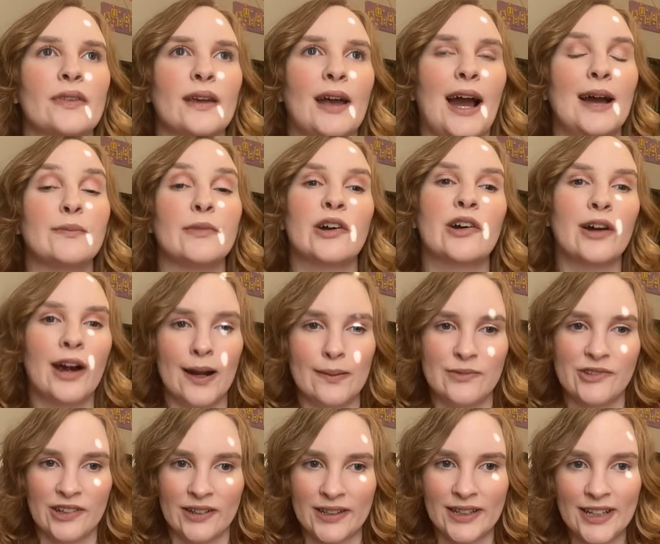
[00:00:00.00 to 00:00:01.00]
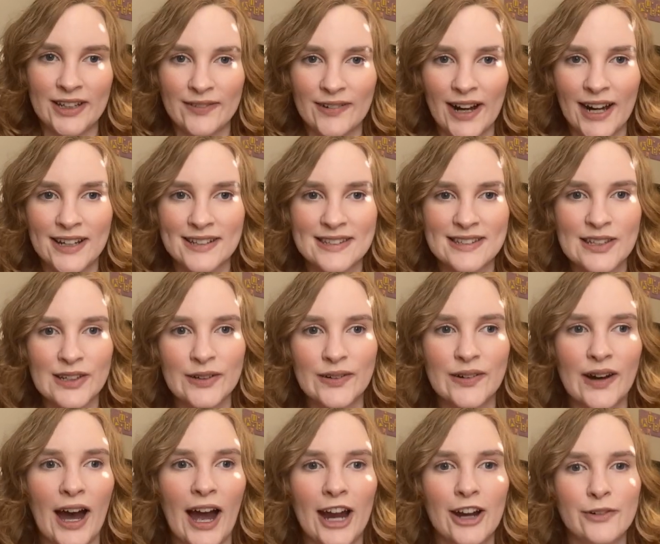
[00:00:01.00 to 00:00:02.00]
I'm a crime junkie, right?
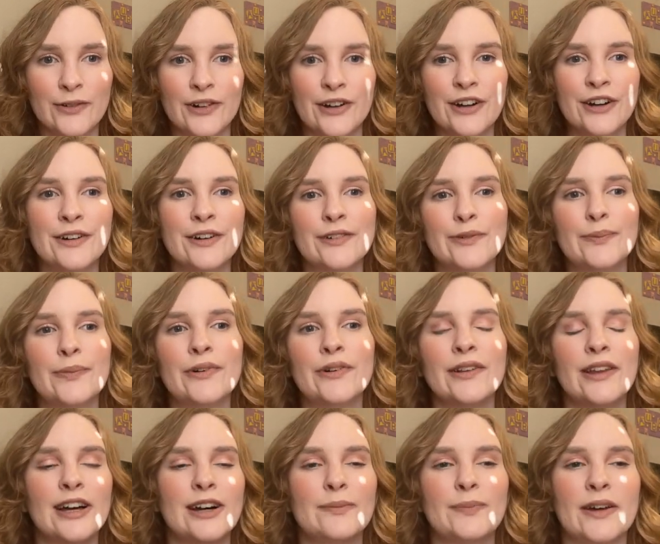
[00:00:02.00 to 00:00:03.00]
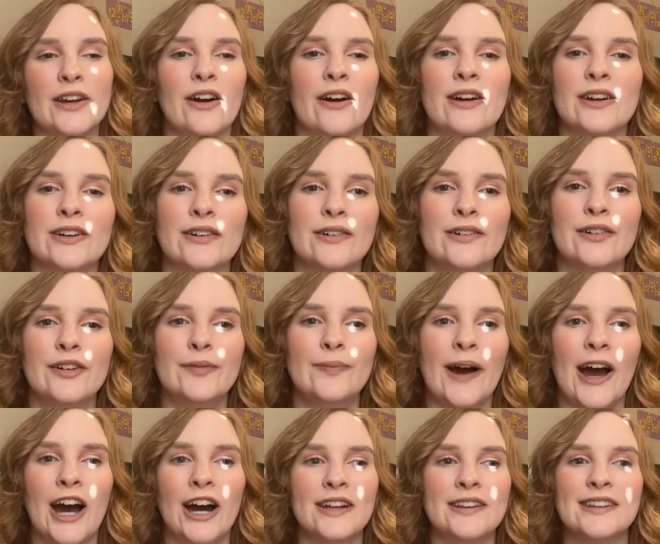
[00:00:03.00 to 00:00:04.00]
So I will pull up an article
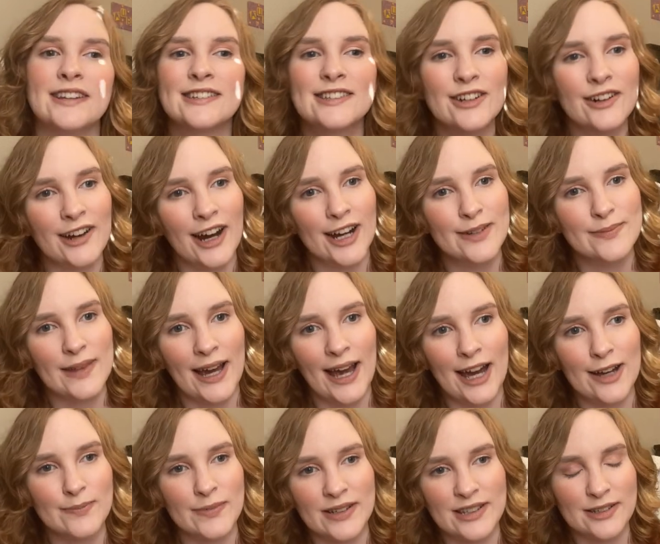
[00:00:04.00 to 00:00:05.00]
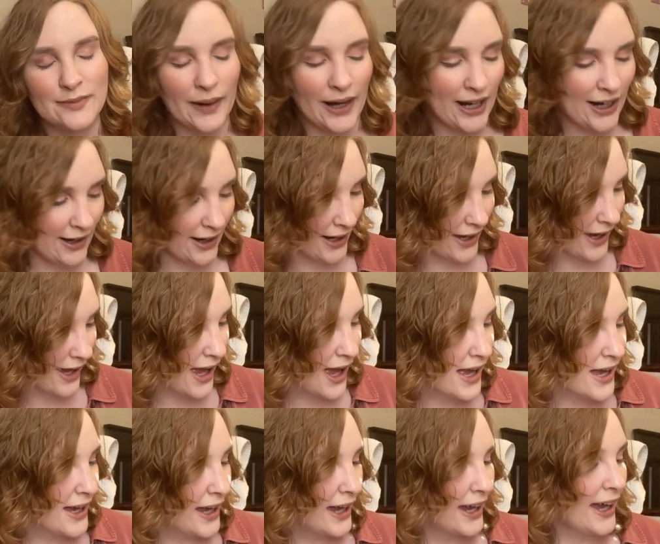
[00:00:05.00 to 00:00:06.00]
about this crime that happened in my area,
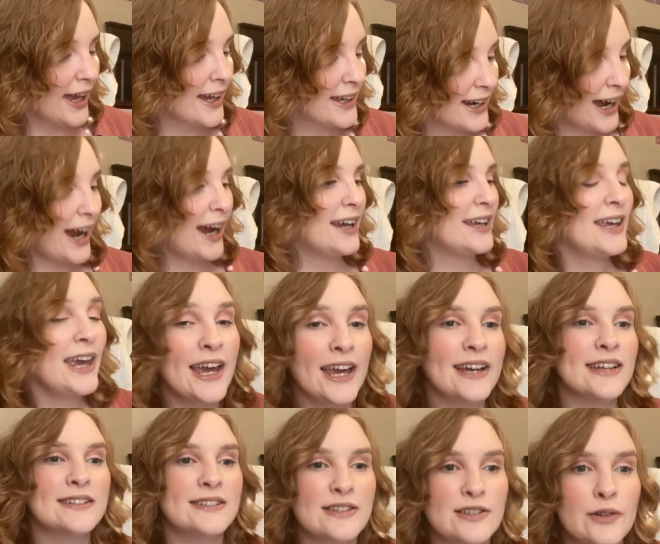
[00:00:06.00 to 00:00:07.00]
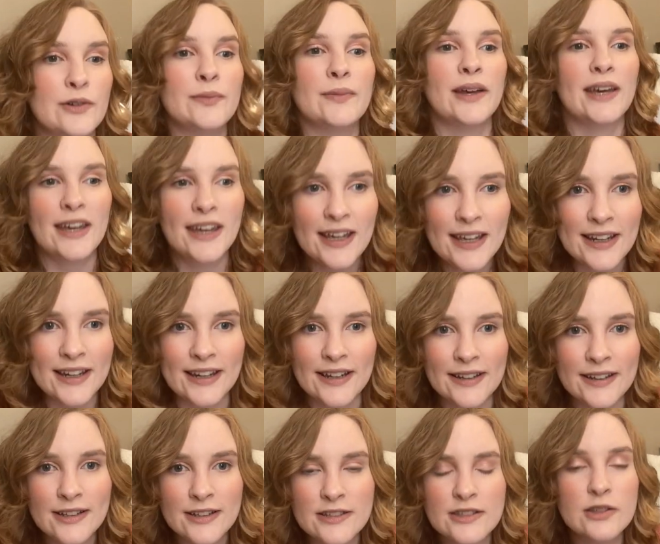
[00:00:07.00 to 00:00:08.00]
and I can't zoom in.
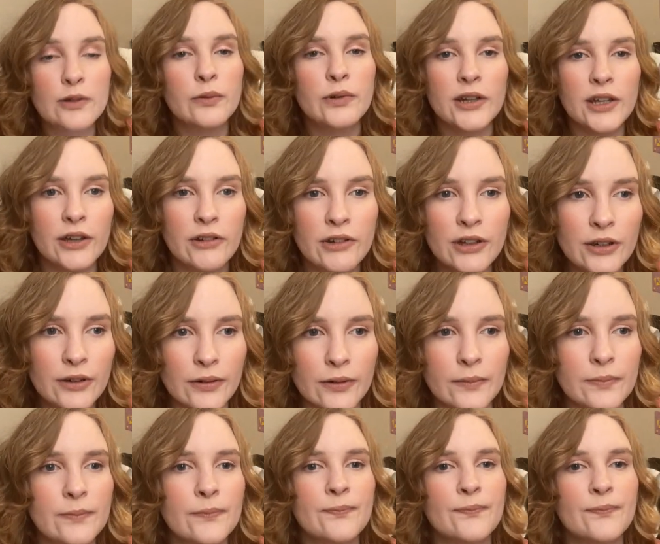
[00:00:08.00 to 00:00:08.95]
So what do?